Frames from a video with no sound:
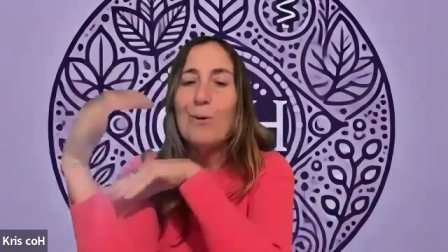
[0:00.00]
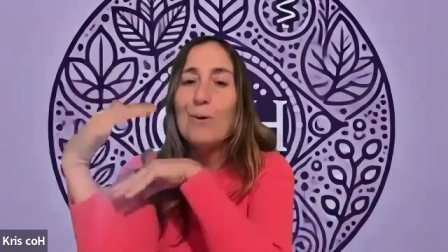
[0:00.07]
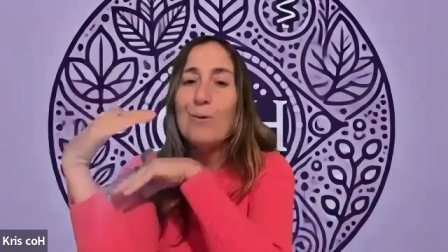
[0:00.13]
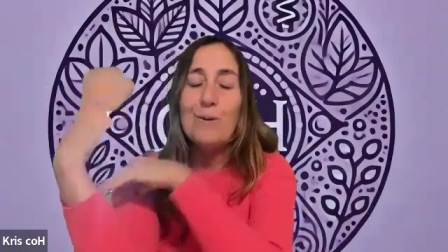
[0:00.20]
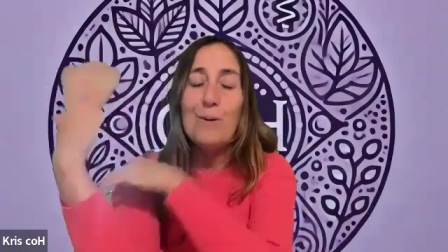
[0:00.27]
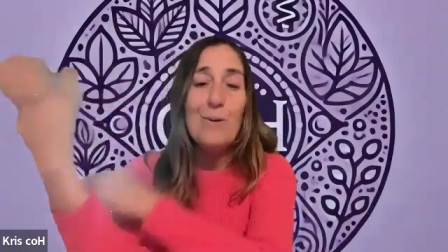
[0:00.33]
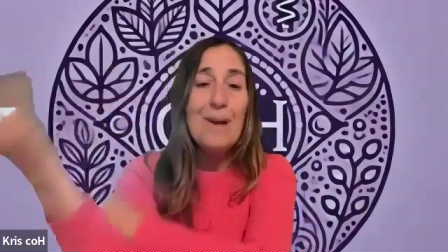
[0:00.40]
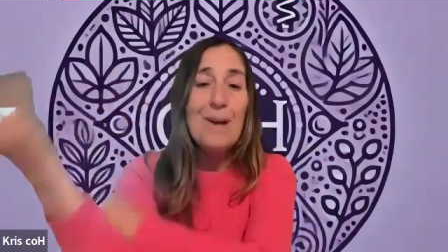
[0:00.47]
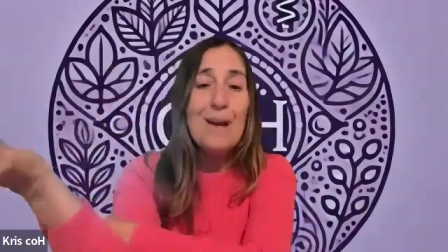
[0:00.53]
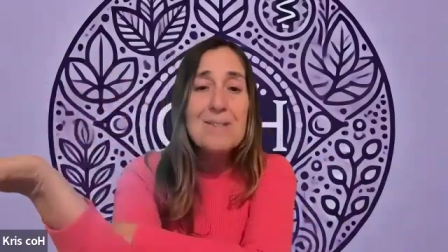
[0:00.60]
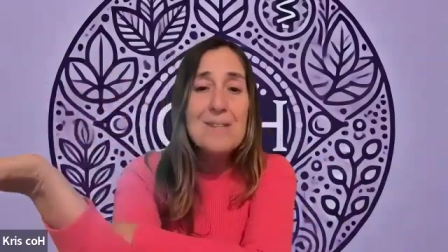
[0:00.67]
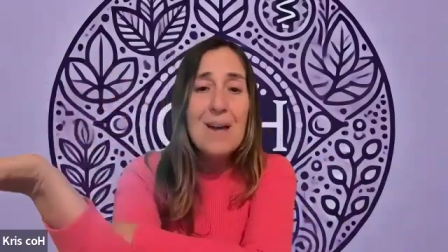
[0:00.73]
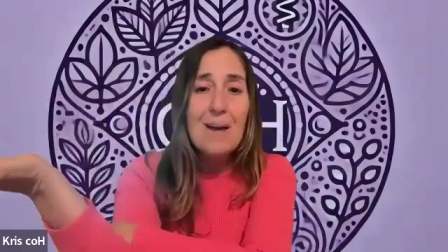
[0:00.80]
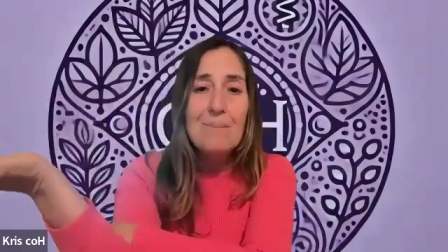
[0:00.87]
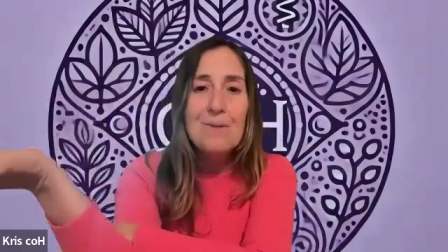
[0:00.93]
Or if you don't have
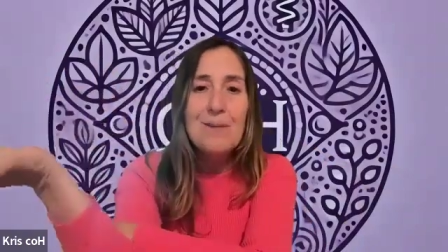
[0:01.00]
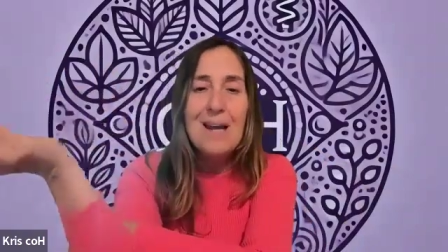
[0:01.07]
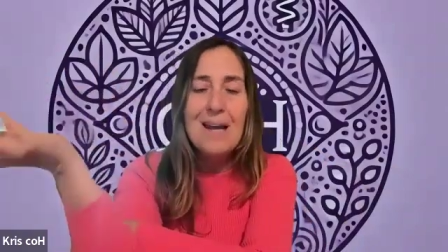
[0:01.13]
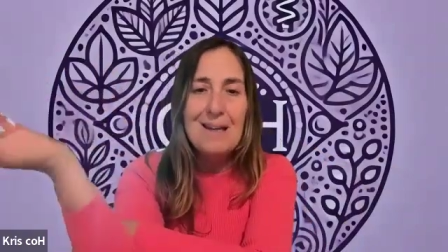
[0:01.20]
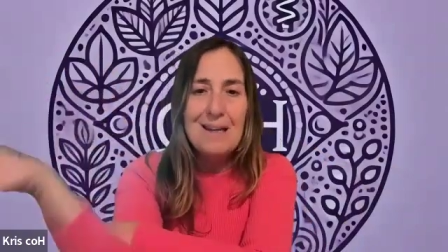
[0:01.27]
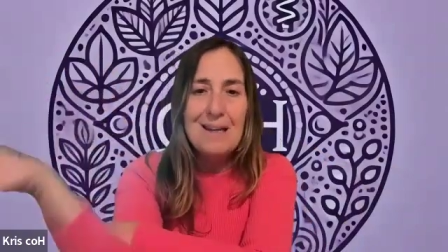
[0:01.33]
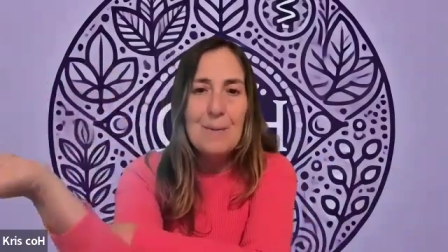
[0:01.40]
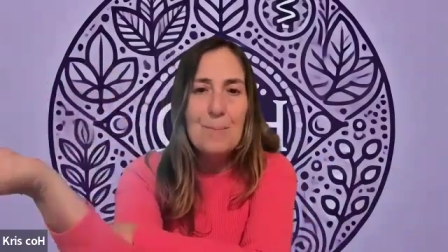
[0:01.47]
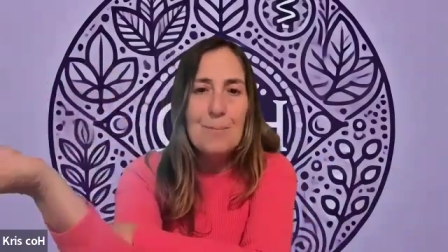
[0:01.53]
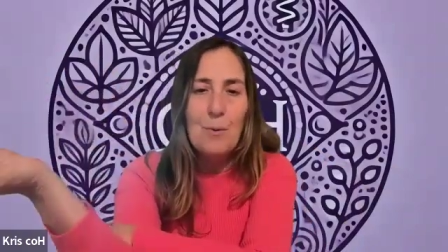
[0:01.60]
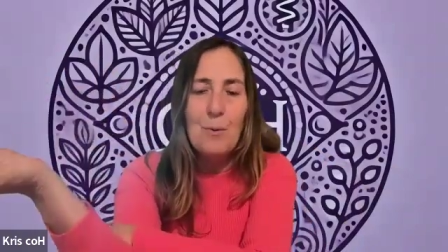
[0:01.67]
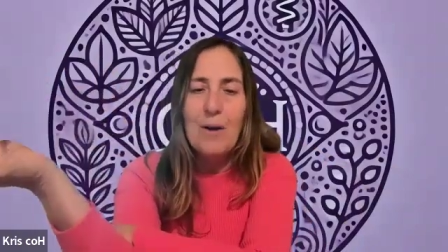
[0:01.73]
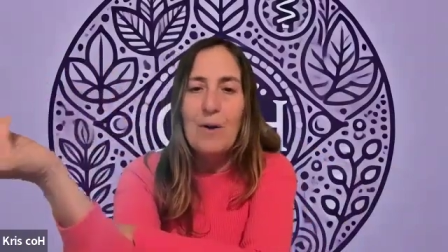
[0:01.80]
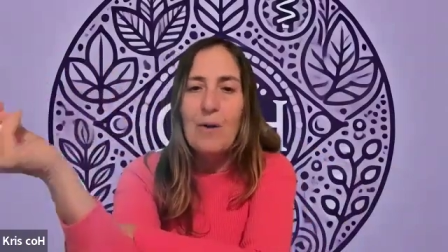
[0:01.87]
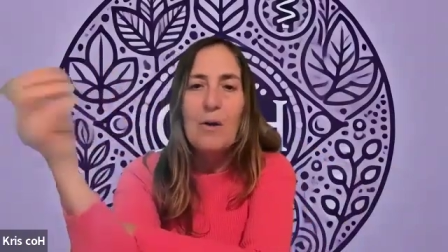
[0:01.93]
time to heat up the
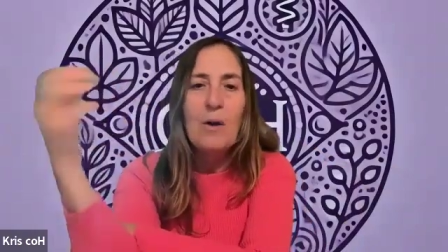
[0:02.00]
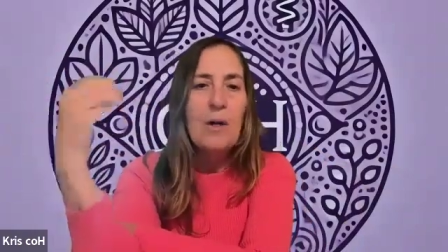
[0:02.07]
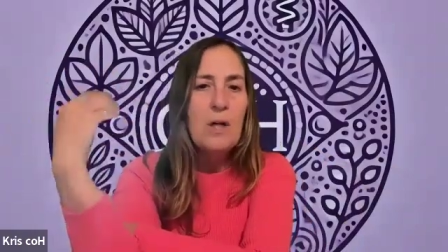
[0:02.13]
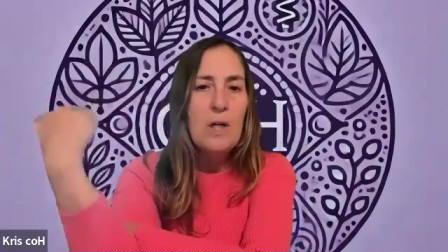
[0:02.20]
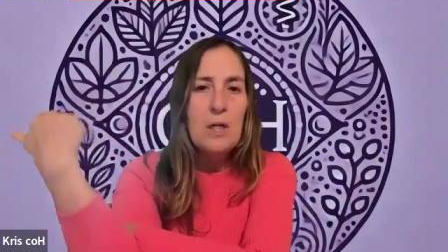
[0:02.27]
oil,